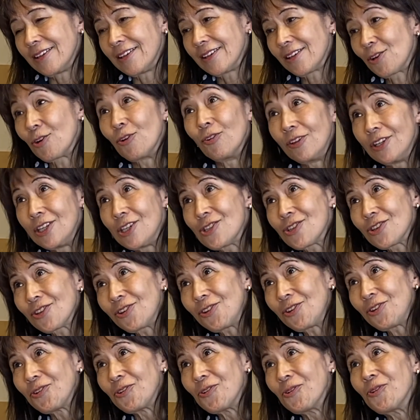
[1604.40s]

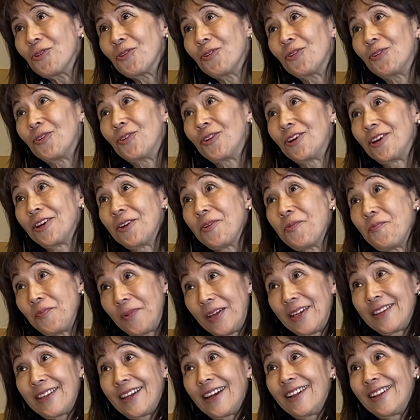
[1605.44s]
condition or
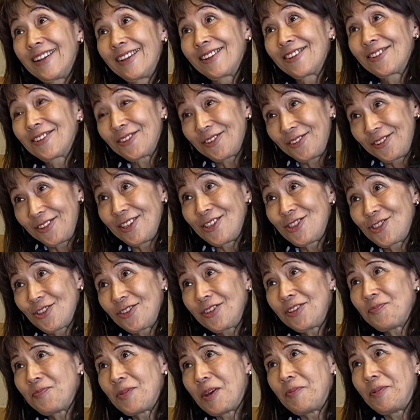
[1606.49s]
mental
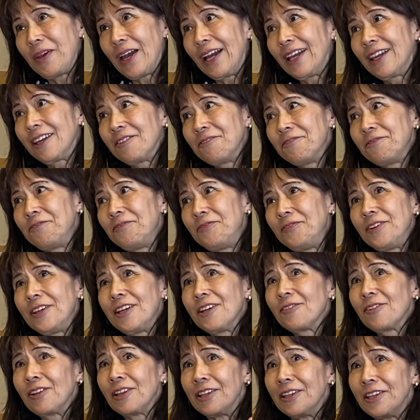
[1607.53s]
condition, maybe I can
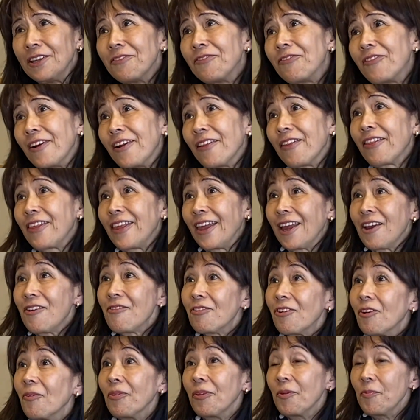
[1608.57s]
feel different thing
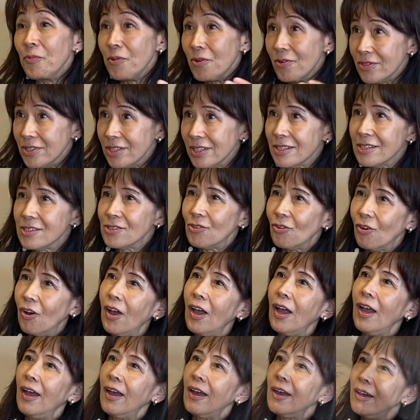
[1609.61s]
from the music. So.
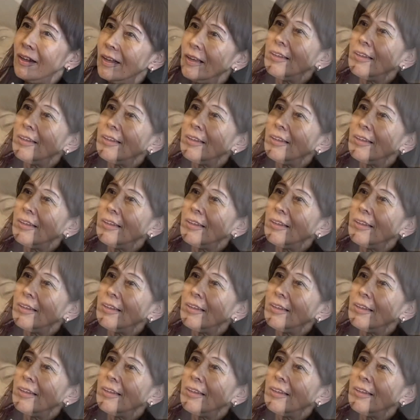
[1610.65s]
Mm-hmm.